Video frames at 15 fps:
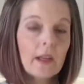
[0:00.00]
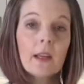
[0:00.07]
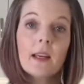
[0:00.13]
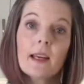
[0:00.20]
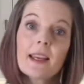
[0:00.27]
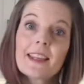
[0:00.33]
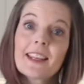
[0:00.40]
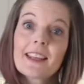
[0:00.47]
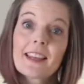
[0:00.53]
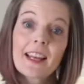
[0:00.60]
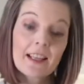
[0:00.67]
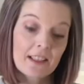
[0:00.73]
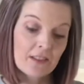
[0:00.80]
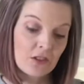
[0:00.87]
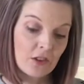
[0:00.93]
And then
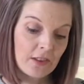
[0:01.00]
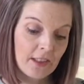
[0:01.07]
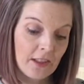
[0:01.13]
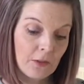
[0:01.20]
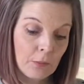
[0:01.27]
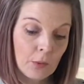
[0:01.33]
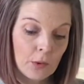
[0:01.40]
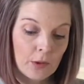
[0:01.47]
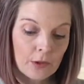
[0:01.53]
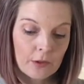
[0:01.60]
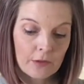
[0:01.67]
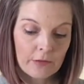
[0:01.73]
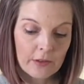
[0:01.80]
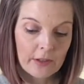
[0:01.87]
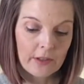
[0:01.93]
that just gets poured
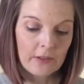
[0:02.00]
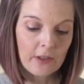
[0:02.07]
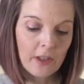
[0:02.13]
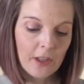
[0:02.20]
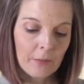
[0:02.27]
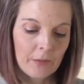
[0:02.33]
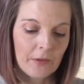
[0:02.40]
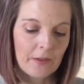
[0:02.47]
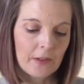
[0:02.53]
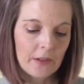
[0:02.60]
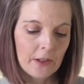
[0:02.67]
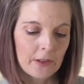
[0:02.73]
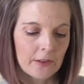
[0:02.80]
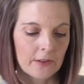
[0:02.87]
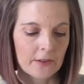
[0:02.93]
over the top of the
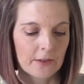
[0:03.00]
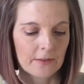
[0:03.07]
tarts.